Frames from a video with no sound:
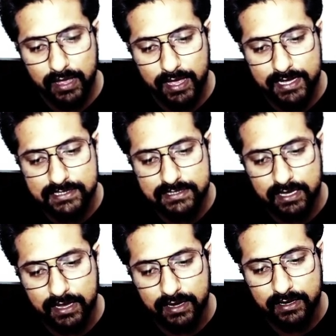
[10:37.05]

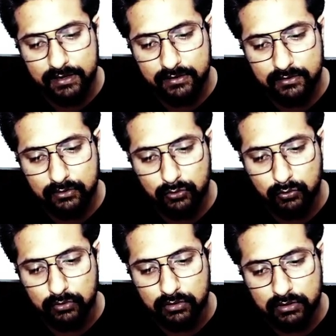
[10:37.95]
SA
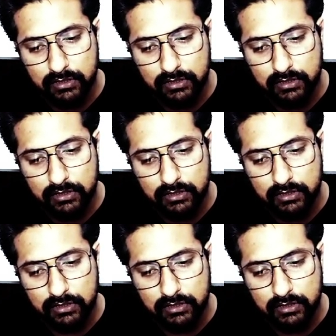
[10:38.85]
node.